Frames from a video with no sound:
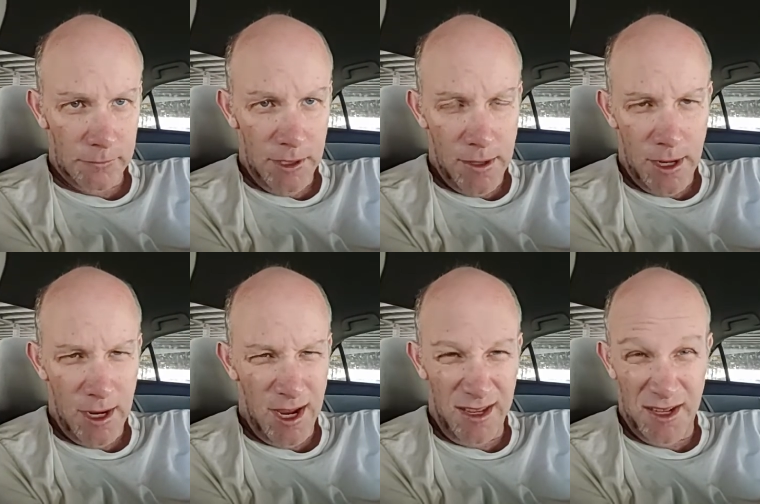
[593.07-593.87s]
that
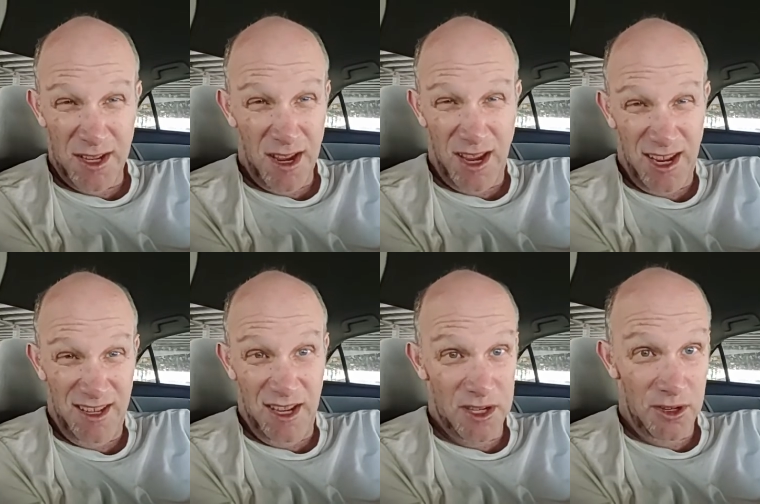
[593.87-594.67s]
I, I guess I, I,
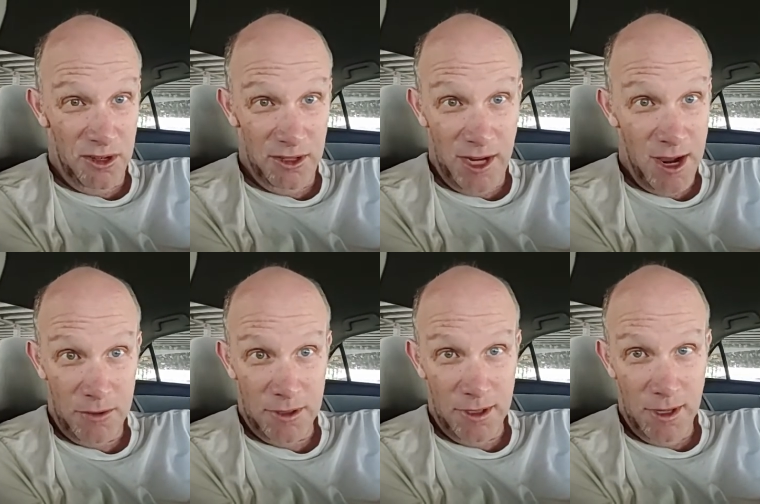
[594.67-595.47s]
guess called
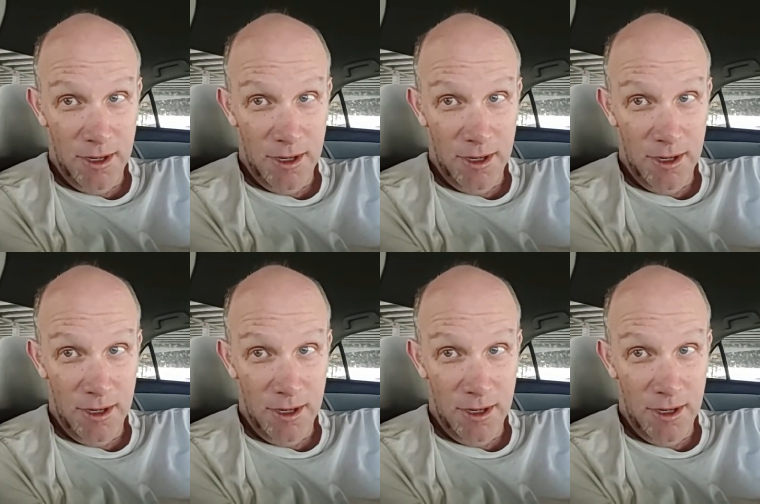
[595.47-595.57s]
out.